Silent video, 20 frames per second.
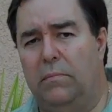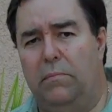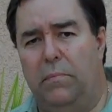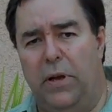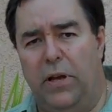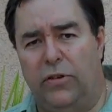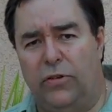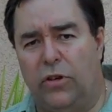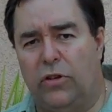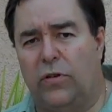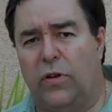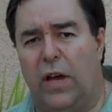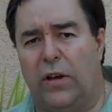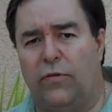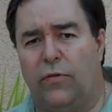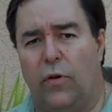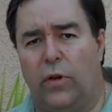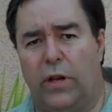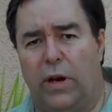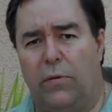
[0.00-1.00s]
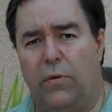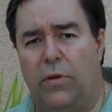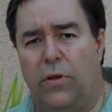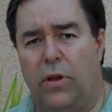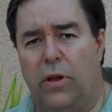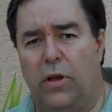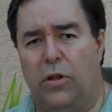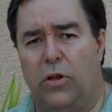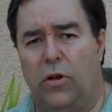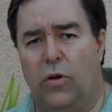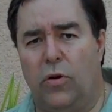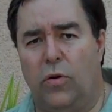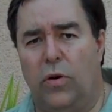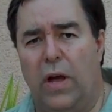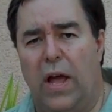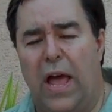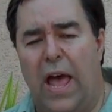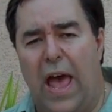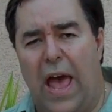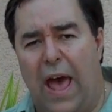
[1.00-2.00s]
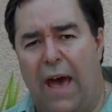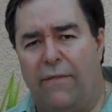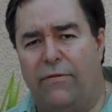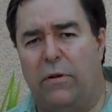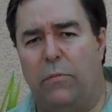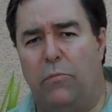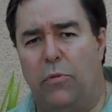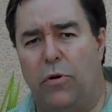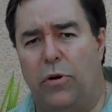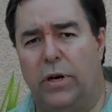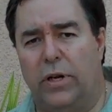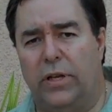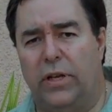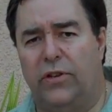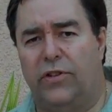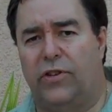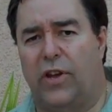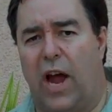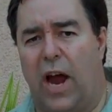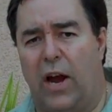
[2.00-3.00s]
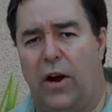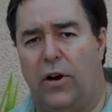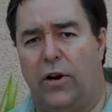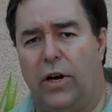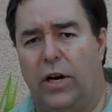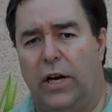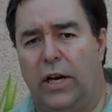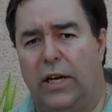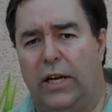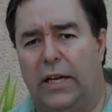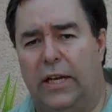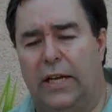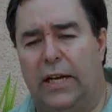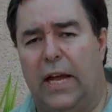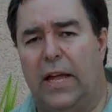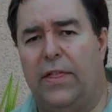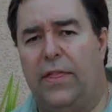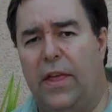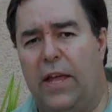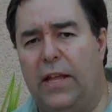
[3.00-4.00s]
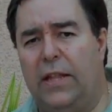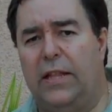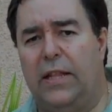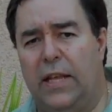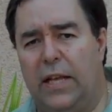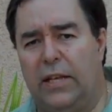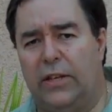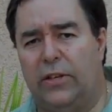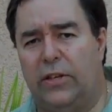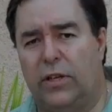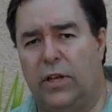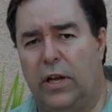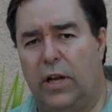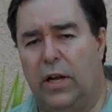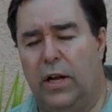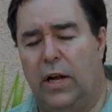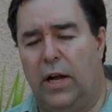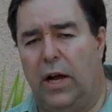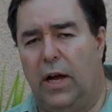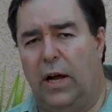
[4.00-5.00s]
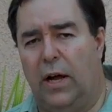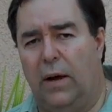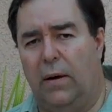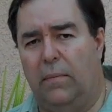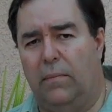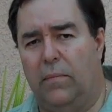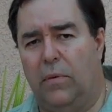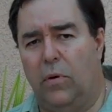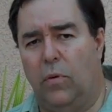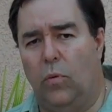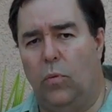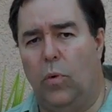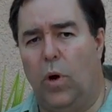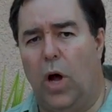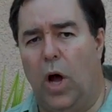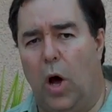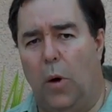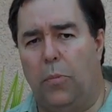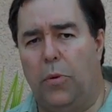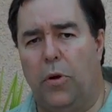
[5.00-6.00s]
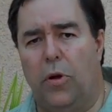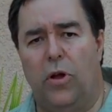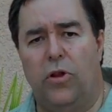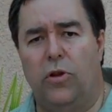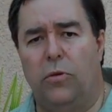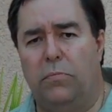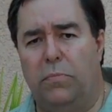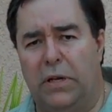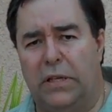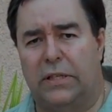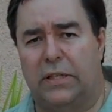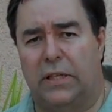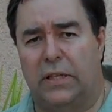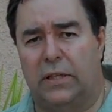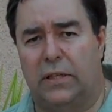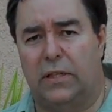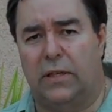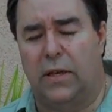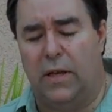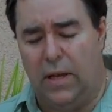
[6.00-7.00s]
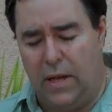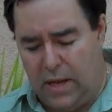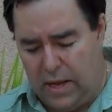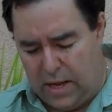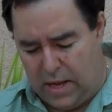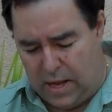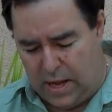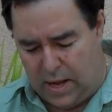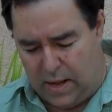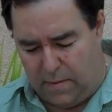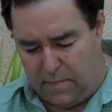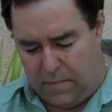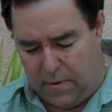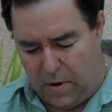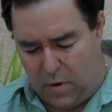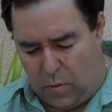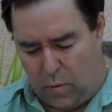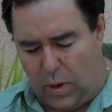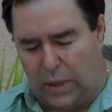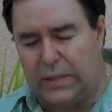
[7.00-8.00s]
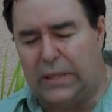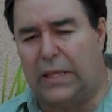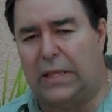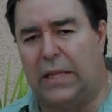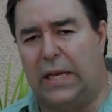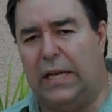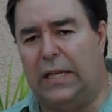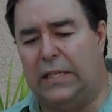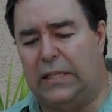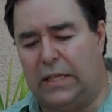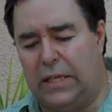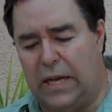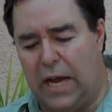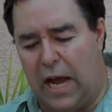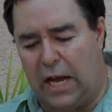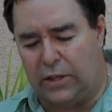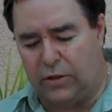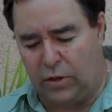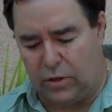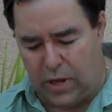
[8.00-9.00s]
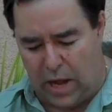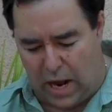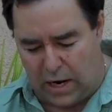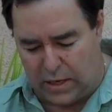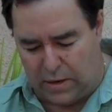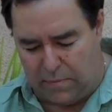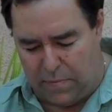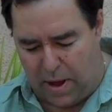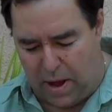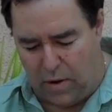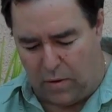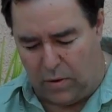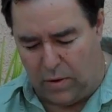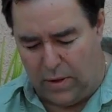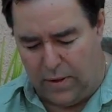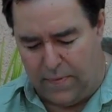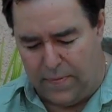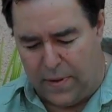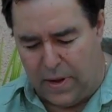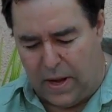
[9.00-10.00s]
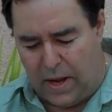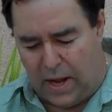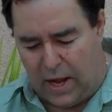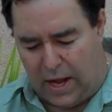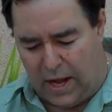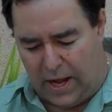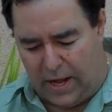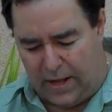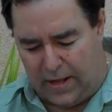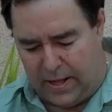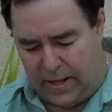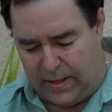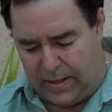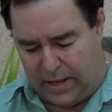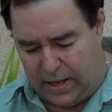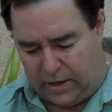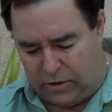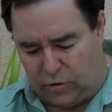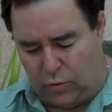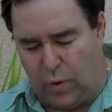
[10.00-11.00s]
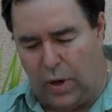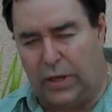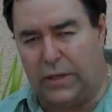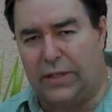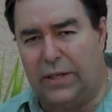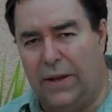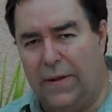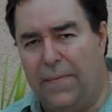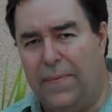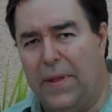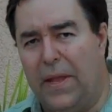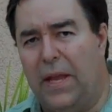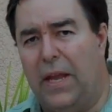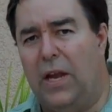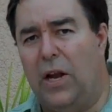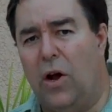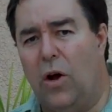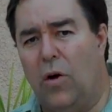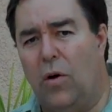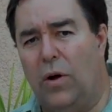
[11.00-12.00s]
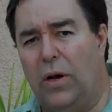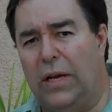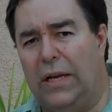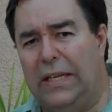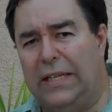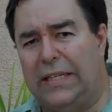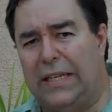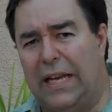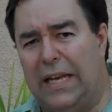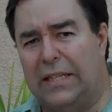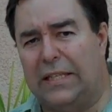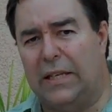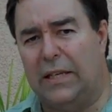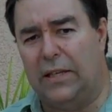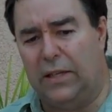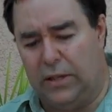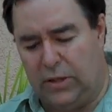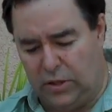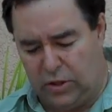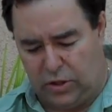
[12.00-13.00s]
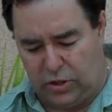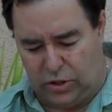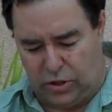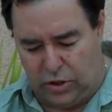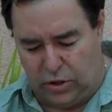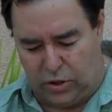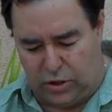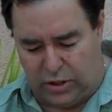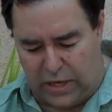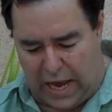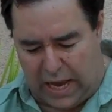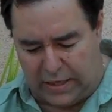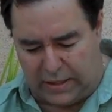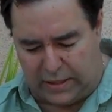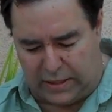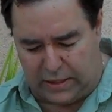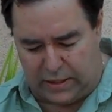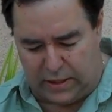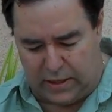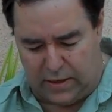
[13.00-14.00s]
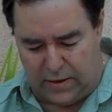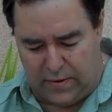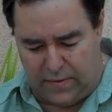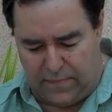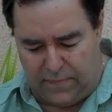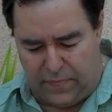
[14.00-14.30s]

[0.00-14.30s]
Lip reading: Be successful in everything you do. Have the burning desire, and I think this will help you in your business. One of the things he also talked about on this was, he says, success